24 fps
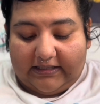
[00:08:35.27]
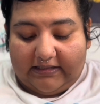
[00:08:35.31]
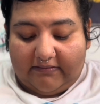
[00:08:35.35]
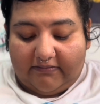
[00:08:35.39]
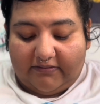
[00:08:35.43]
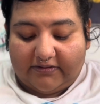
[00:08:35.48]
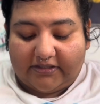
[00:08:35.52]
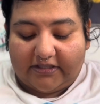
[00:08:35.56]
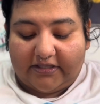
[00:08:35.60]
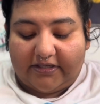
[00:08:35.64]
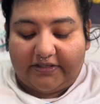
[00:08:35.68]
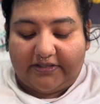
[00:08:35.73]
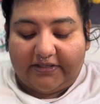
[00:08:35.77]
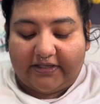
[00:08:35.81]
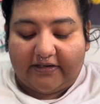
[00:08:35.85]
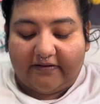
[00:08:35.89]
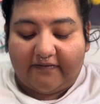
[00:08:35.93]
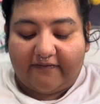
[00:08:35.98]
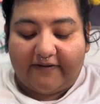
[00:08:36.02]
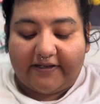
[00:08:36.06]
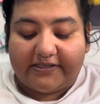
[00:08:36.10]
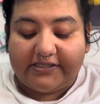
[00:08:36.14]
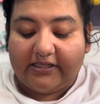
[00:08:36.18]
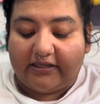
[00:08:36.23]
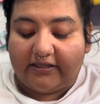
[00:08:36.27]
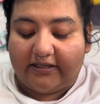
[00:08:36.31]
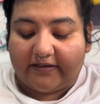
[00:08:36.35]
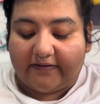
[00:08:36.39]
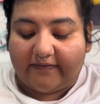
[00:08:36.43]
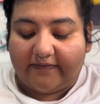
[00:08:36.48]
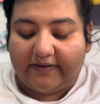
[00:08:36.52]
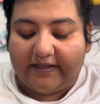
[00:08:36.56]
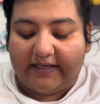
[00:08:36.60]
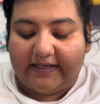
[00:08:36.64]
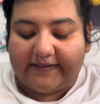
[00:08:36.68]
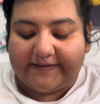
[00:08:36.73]
was starting to confess a lot of
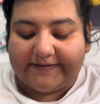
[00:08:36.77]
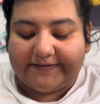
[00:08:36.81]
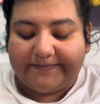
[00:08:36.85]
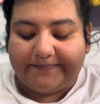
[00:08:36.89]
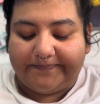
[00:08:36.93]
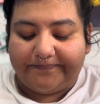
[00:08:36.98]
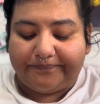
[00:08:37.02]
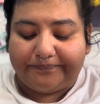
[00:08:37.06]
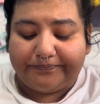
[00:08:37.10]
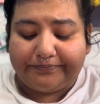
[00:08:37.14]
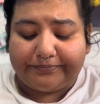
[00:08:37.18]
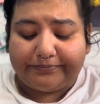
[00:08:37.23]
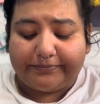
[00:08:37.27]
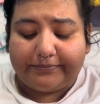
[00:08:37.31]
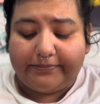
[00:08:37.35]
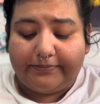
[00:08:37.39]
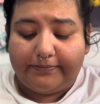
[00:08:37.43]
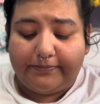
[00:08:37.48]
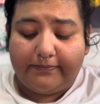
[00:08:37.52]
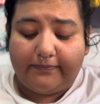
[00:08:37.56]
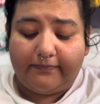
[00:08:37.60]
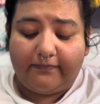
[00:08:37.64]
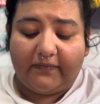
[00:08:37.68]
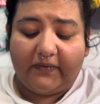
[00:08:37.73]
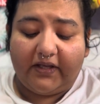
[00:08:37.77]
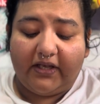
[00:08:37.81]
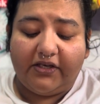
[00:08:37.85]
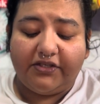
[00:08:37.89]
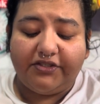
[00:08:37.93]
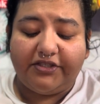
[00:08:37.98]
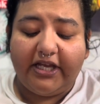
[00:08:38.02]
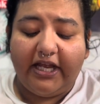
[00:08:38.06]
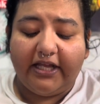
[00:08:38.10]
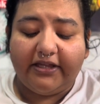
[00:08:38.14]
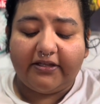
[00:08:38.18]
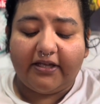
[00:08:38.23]
things.
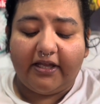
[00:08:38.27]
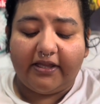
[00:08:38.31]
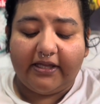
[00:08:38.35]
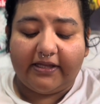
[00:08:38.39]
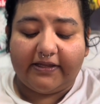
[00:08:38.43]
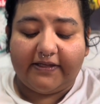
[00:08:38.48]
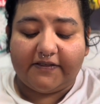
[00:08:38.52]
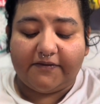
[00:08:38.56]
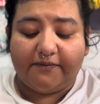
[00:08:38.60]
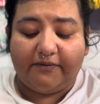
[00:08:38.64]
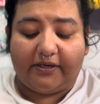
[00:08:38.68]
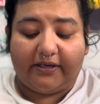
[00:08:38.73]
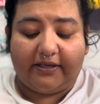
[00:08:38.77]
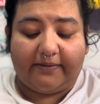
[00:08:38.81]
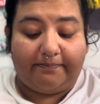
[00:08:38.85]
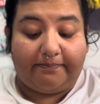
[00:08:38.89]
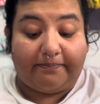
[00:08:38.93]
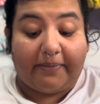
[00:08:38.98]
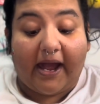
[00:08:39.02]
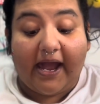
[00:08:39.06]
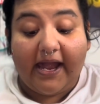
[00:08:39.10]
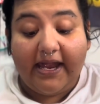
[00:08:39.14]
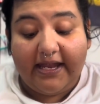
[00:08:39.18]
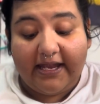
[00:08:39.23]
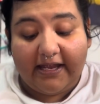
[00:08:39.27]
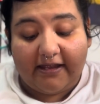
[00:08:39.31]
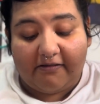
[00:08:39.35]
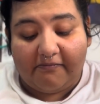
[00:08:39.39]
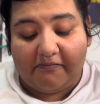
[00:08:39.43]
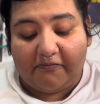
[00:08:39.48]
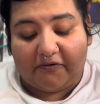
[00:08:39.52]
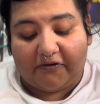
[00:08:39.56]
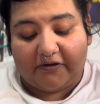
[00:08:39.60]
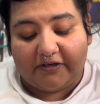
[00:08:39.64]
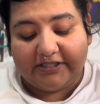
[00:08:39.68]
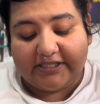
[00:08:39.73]
Jake thought that this would buy him
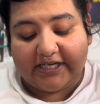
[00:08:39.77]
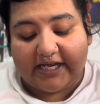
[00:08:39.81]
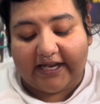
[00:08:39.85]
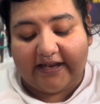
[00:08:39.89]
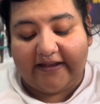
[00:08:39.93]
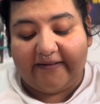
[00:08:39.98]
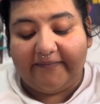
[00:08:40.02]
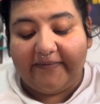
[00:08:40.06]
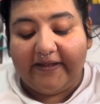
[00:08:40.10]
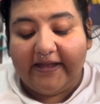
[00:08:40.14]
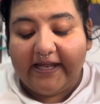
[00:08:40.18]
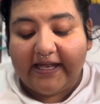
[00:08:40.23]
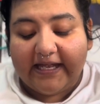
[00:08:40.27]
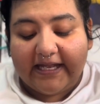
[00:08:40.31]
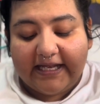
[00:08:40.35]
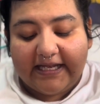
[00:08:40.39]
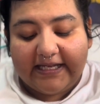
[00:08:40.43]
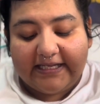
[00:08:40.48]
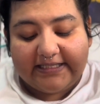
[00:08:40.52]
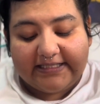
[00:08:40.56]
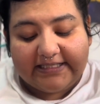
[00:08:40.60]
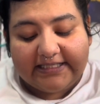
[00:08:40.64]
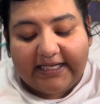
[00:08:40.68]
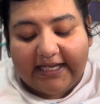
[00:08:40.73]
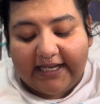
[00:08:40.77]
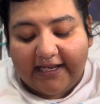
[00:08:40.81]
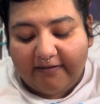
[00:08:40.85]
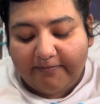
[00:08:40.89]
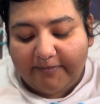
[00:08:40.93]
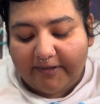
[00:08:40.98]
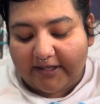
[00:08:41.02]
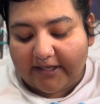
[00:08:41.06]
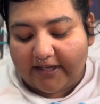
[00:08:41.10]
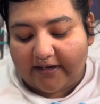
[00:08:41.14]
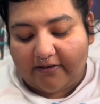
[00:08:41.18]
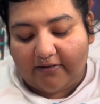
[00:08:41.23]
more time. It did,
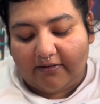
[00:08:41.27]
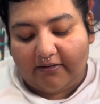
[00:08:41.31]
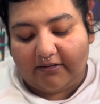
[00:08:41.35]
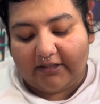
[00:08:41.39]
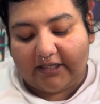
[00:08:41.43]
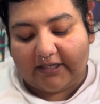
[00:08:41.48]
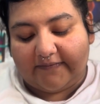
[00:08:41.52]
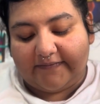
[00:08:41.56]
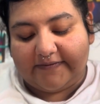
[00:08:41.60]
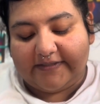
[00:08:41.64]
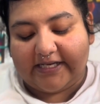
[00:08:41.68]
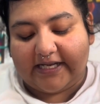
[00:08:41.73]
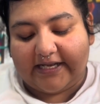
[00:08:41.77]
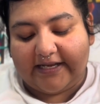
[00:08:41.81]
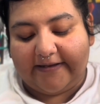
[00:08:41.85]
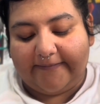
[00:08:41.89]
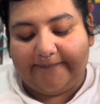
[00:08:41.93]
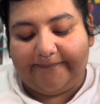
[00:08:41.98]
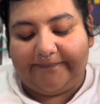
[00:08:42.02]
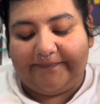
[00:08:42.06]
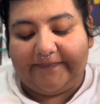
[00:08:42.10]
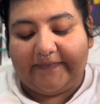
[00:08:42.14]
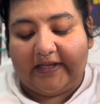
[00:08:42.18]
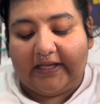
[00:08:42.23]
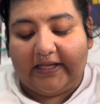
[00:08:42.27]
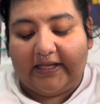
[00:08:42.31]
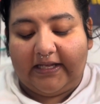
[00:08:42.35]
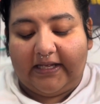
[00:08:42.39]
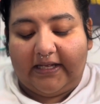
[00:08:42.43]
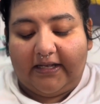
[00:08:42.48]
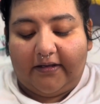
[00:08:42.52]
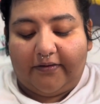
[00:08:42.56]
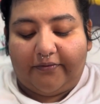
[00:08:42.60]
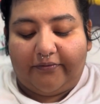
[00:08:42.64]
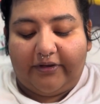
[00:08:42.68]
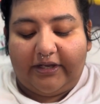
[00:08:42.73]
but not a whole lot of time.
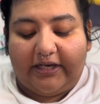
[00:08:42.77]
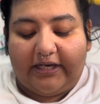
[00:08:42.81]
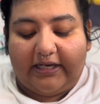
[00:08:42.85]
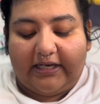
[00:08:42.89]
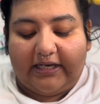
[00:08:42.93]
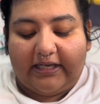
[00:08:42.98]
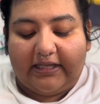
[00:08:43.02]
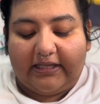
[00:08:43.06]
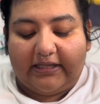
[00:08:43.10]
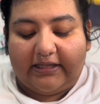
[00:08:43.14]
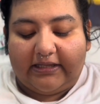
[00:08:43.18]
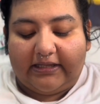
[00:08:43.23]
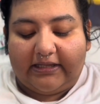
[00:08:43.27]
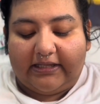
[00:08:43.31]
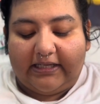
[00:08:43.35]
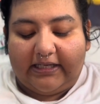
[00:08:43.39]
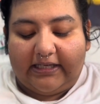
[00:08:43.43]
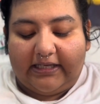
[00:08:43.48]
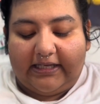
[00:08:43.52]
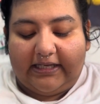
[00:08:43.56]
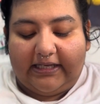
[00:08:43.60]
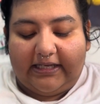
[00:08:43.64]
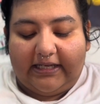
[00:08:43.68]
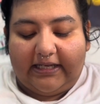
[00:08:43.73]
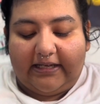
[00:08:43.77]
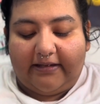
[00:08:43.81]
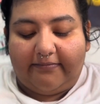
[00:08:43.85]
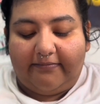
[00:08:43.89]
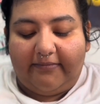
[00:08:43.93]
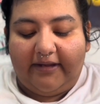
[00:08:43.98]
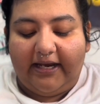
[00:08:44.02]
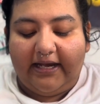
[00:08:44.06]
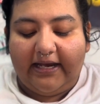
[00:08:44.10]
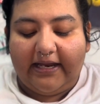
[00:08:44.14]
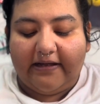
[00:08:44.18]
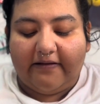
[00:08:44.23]
When the
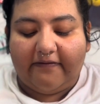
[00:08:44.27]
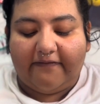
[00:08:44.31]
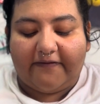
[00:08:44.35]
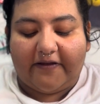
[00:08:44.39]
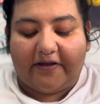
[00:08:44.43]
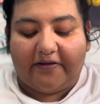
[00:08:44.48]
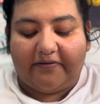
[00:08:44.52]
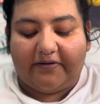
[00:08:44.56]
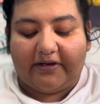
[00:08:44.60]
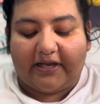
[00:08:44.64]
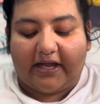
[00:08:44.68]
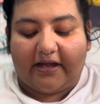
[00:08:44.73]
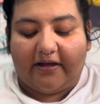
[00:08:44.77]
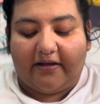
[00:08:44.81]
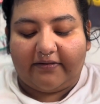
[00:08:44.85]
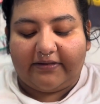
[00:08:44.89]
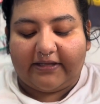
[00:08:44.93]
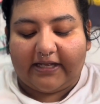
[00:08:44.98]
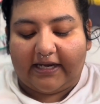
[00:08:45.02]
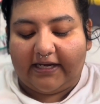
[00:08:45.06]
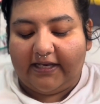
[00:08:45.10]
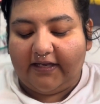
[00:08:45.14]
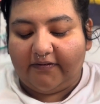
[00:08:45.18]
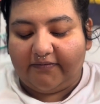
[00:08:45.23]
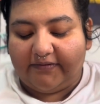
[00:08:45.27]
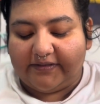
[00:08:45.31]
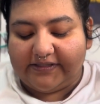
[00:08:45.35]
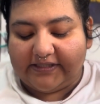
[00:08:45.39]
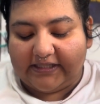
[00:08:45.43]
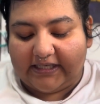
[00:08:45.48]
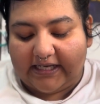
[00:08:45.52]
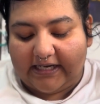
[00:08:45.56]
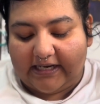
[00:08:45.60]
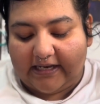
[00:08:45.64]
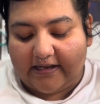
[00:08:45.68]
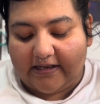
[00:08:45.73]
media found out that he wasn't
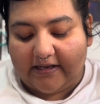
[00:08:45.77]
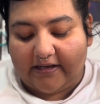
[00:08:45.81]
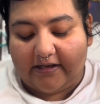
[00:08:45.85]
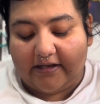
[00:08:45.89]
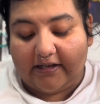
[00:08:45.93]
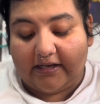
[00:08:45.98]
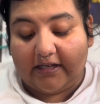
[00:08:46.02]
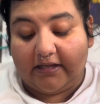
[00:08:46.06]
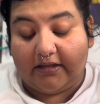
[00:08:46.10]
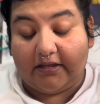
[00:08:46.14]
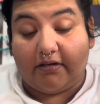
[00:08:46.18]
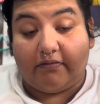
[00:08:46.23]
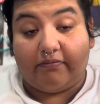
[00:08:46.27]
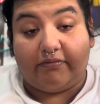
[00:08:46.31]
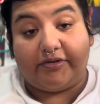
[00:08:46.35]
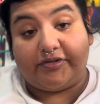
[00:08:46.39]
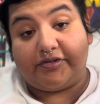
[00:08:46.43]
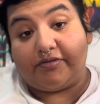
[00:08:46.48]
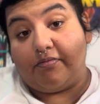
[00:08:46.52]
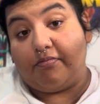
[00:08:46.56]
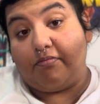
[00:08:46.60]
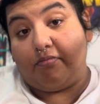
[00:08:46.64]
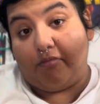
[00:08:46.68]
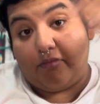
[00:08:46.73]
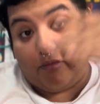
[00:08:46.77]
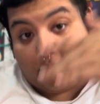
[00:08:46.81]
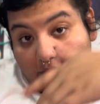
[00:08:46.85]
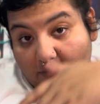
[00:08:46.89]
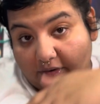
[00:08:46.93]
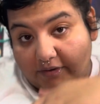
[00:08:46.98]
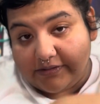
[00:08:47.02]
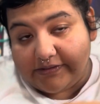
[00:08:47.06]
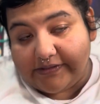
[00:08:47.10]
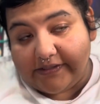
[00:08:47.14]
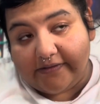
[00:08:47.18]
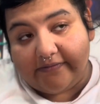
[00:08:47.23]
getting hung and there was more
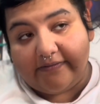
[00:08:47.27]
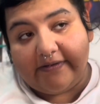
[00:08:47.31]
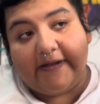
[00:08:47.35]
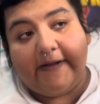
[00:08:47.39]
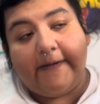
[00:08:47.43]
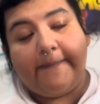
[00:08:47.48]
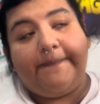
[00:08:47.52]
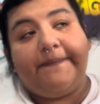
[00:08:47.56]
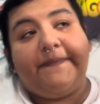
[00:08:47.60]
to it,